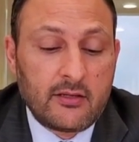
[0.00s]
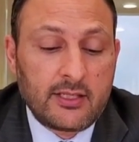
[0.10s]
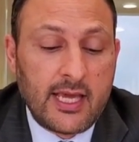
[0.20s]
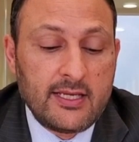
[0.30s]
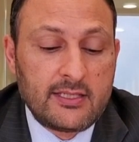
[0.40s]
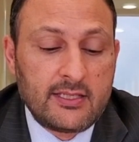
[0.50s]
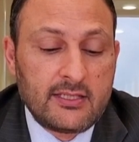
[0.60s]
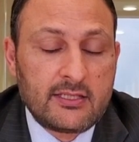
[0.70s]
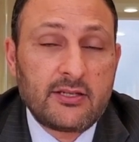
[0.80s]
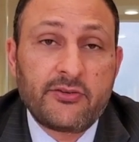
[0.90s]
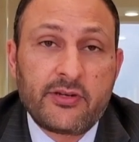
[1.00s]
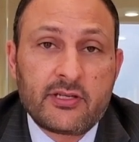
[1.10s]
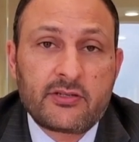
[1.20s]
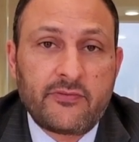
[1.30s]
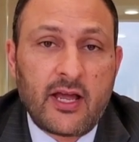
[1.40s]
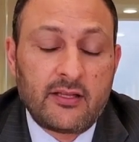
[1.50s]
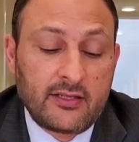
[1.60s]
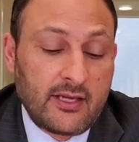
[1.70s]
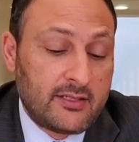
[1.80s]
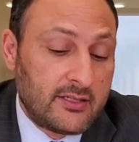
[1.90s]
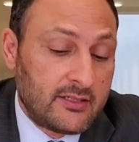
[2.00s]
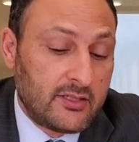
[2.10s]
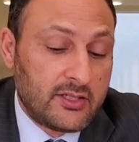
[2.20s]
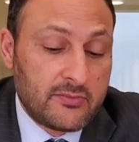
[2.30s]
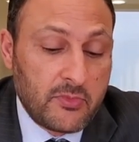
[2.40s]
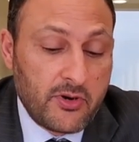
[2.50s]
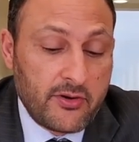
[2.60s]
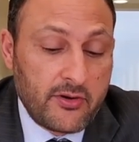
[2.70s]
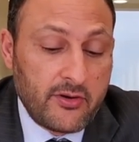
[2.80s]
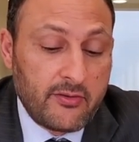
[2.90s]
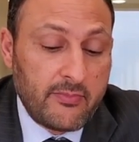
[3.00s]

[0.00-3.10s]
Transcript: cases, serious or violent cases such as murder,